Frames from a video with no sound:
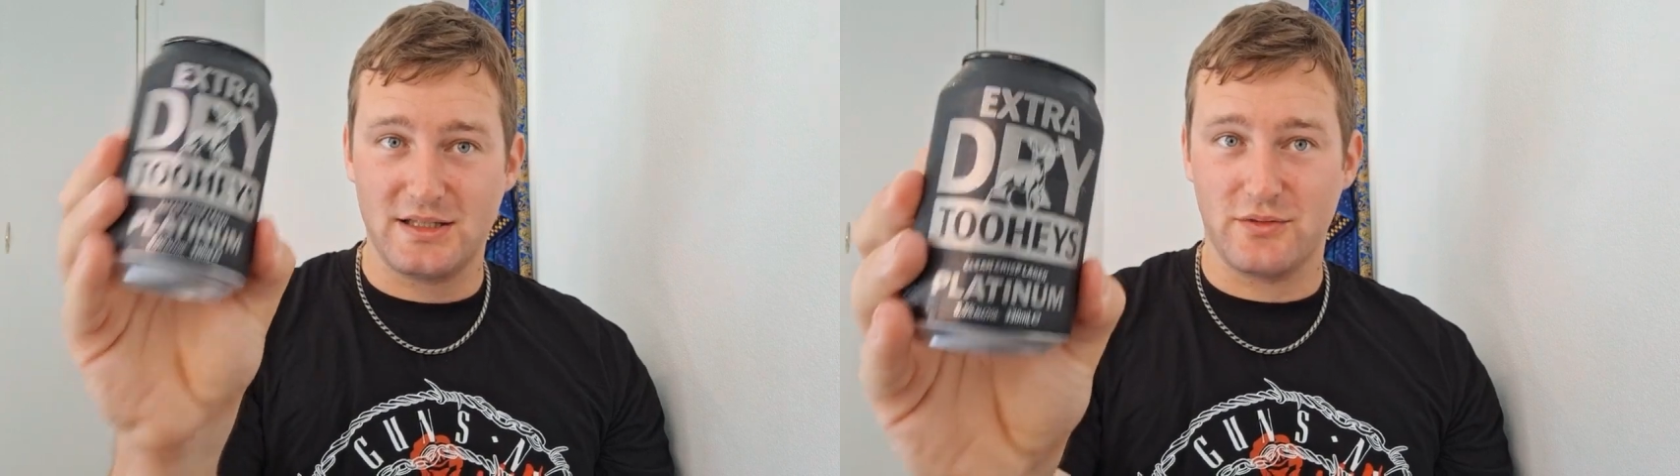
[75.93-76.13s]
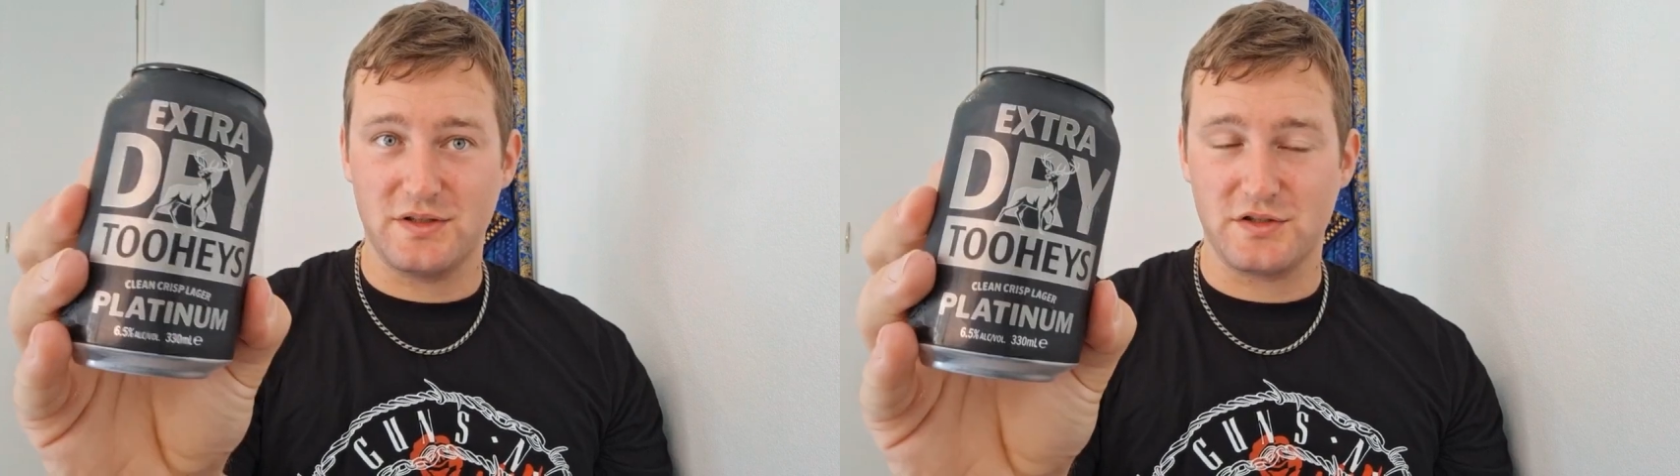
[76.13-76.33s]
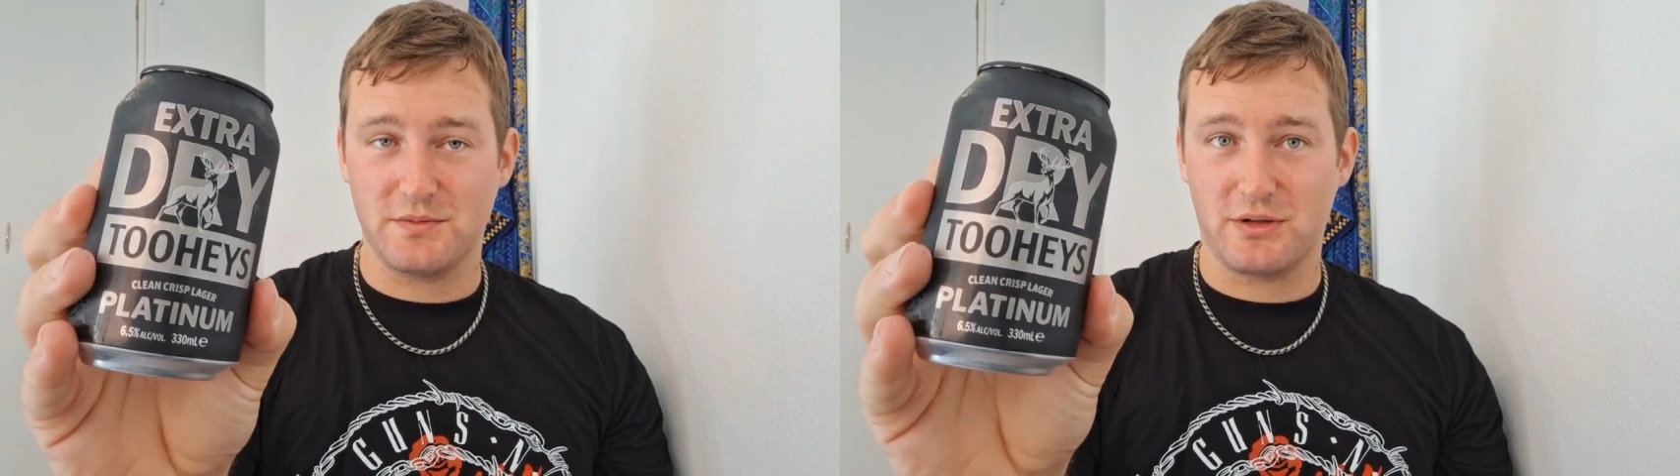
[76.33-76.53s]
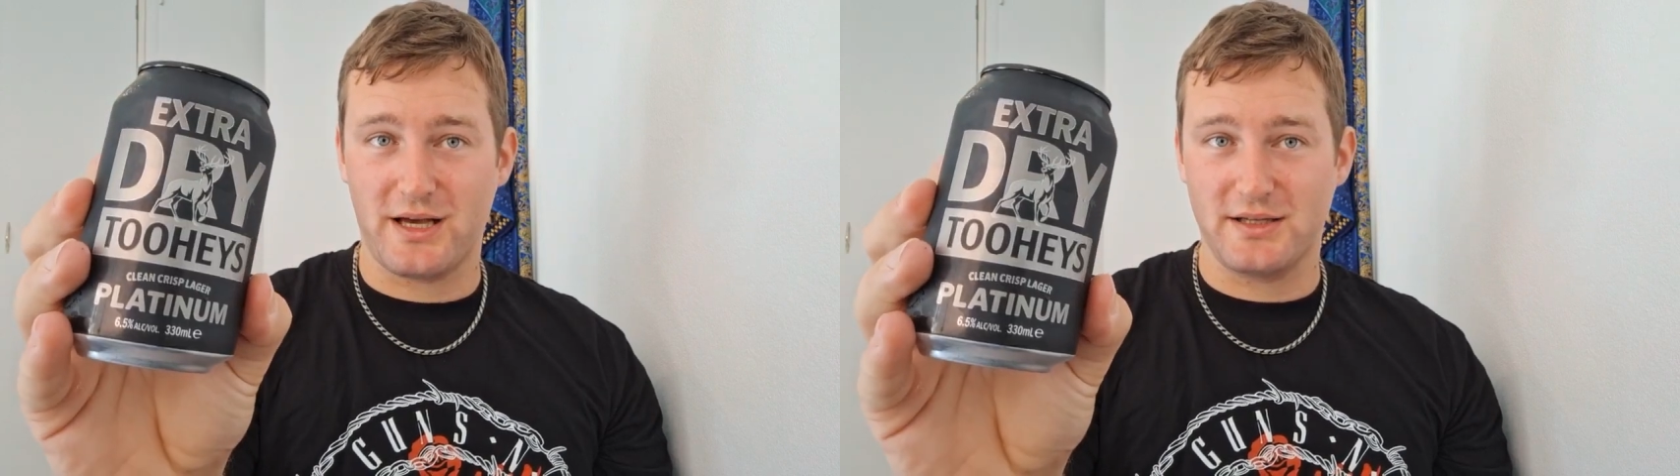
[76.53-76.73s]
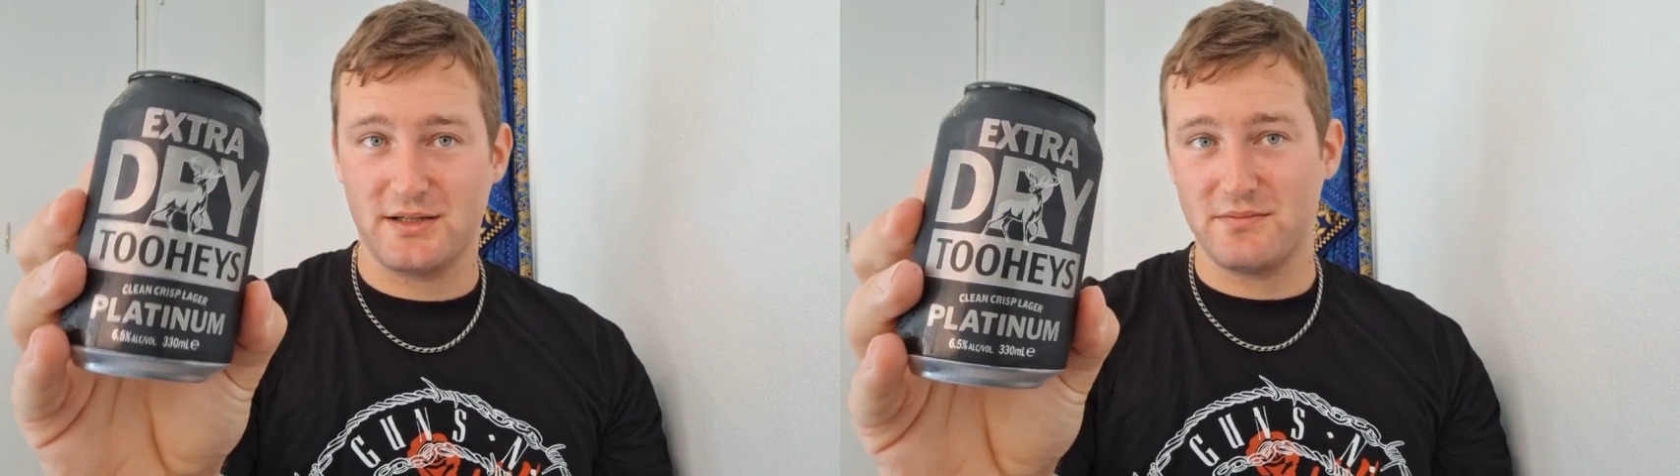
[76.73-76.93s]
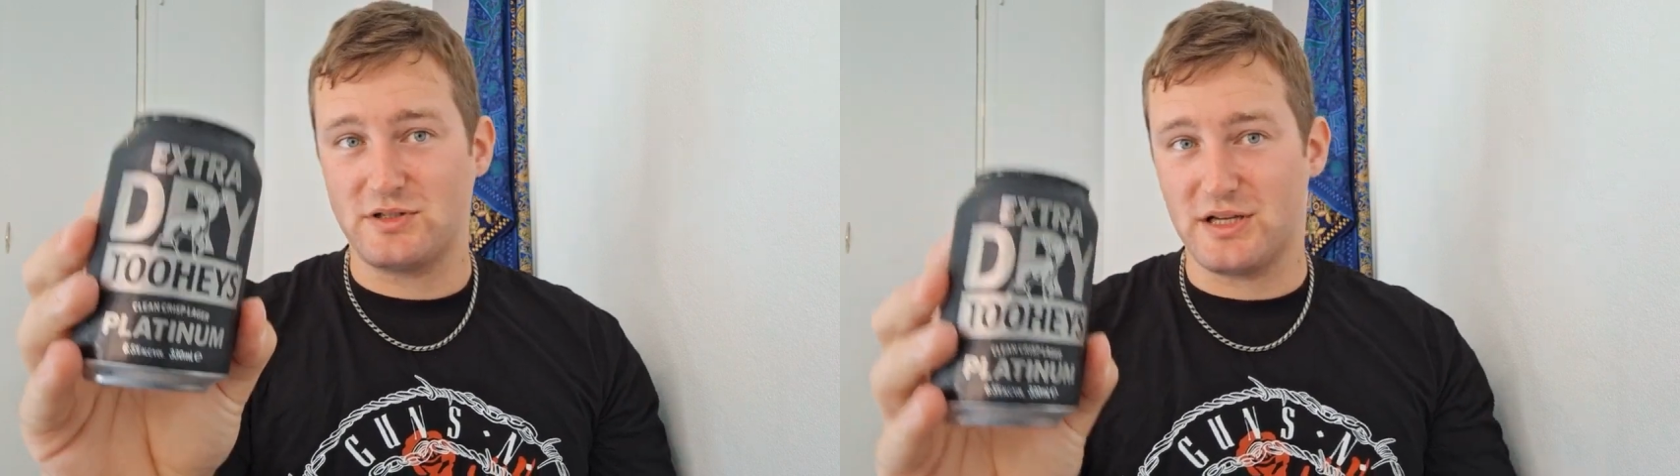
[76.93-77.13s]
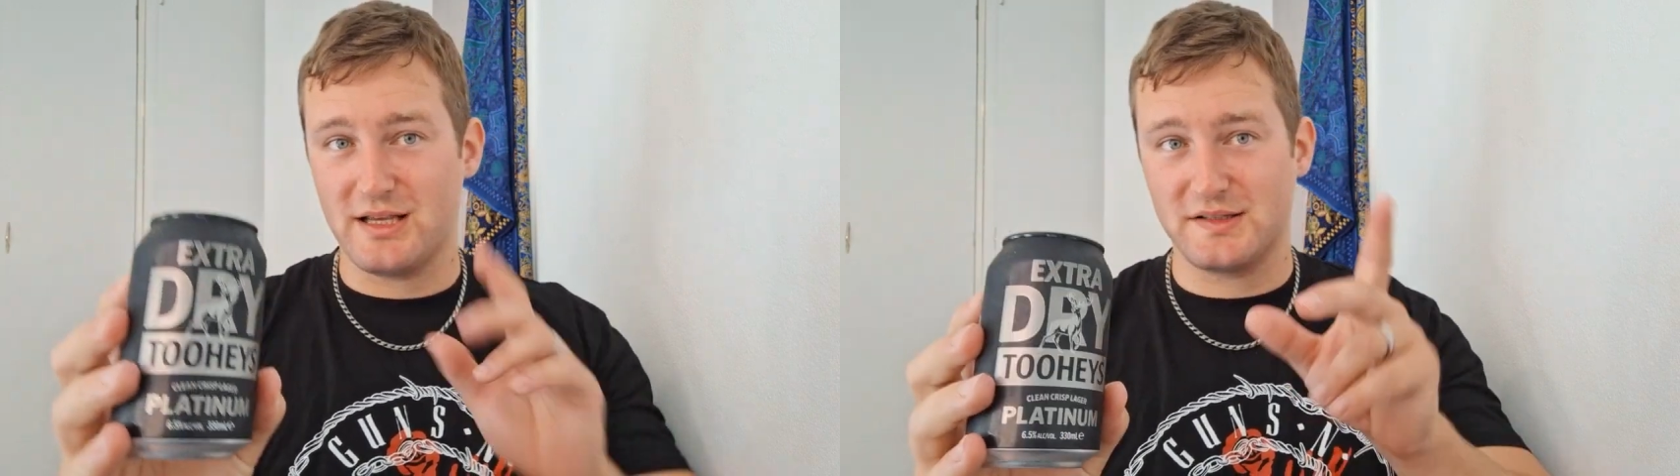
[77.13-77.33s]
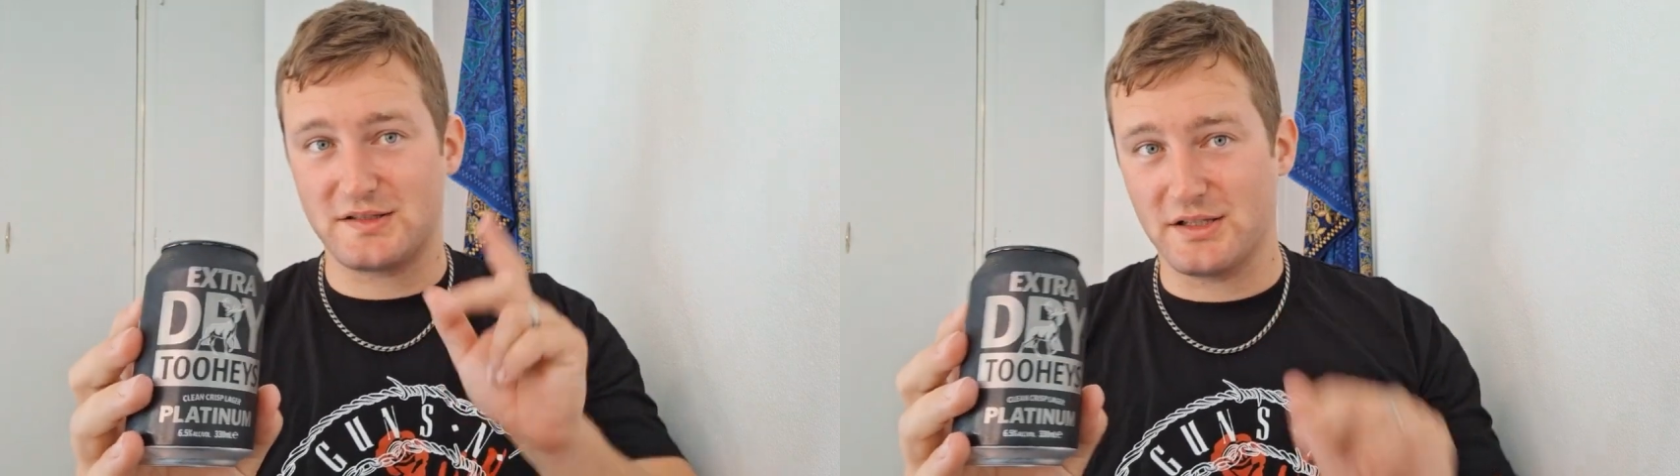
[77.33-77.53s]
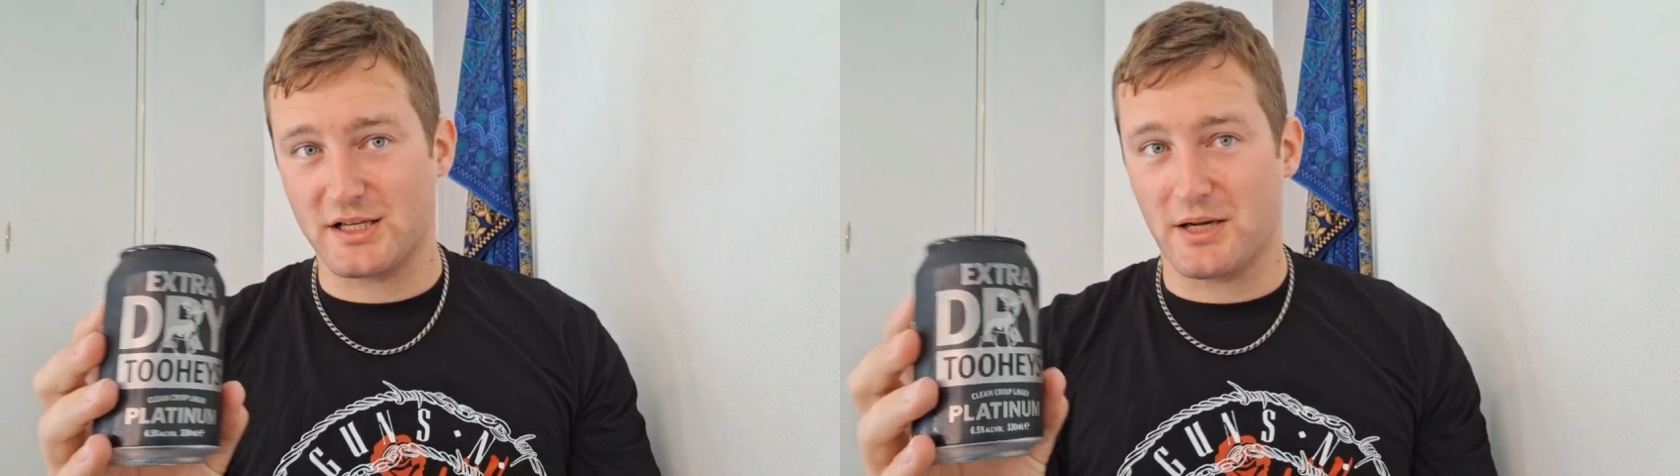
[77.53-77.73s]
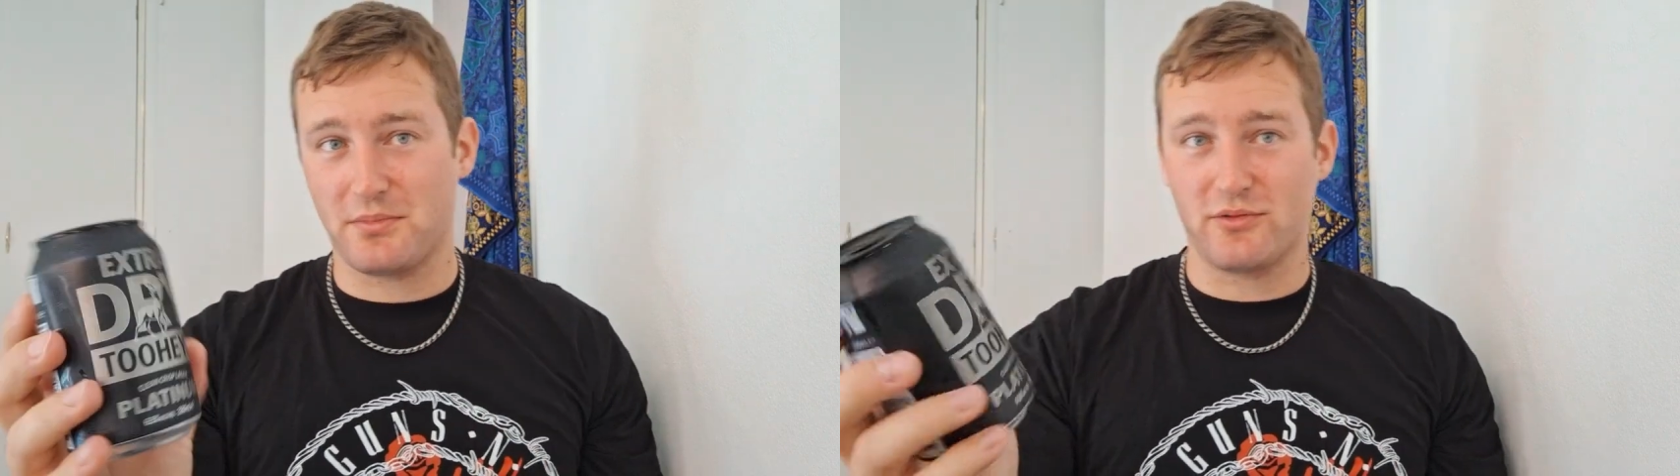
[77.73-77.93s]
Tooheys new platinum. Jez did
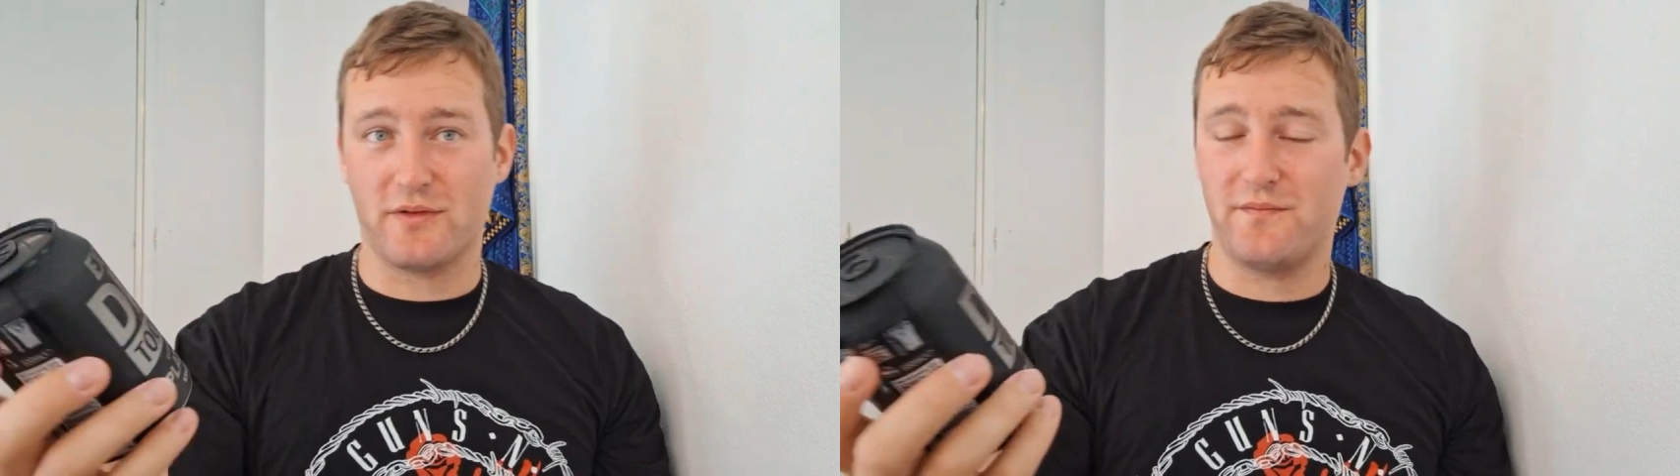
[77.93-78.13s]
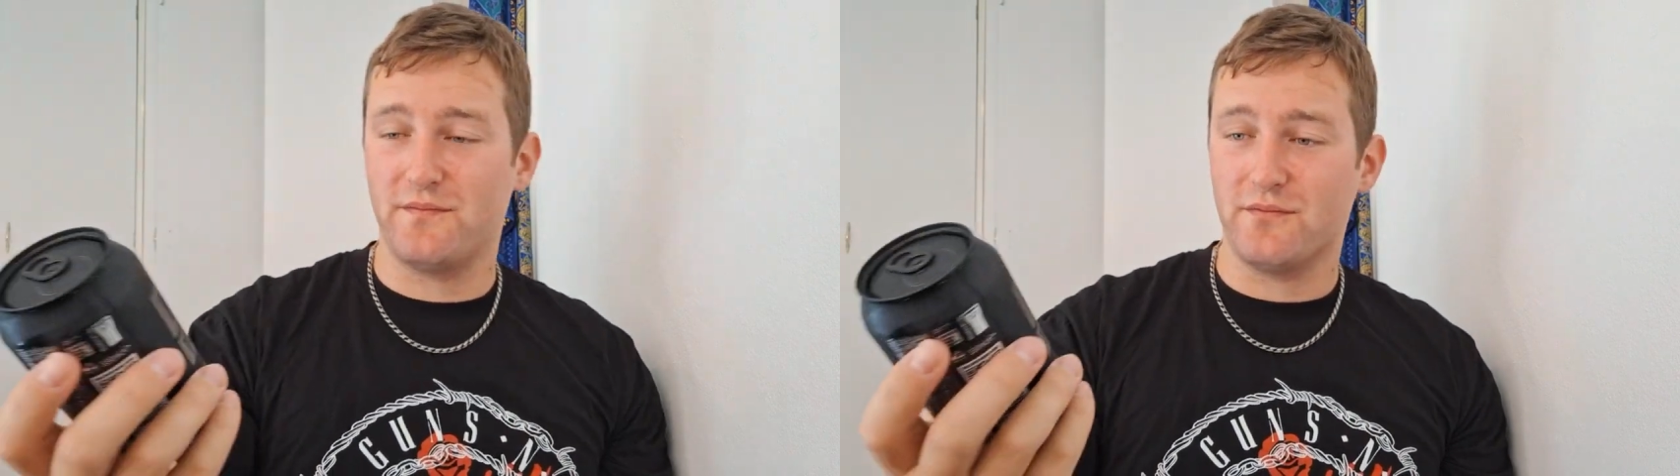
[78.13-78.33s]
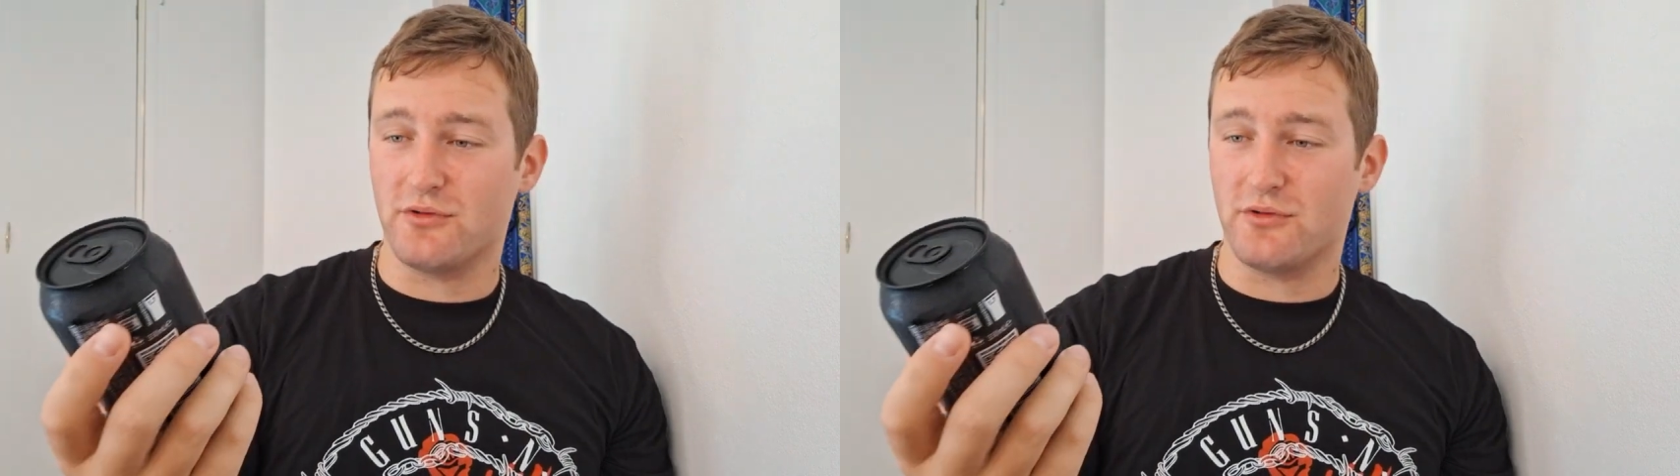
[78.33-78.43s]
a couple of